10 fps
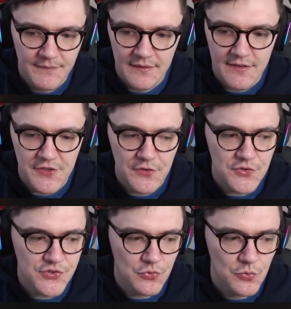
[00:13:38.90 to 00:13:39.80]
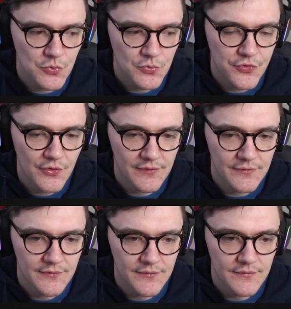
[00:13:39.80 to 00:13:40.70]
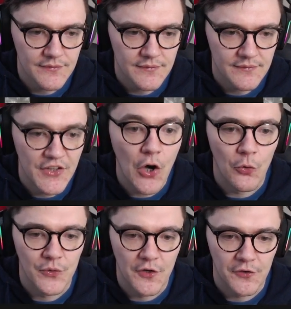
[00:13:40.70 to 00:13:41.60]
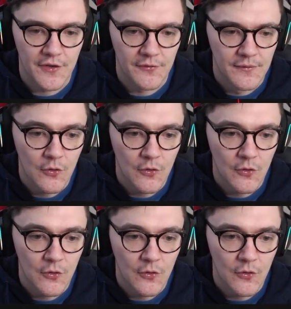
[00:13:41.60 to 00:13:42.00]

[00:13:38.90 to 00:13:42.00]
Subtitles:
Fuse all... No.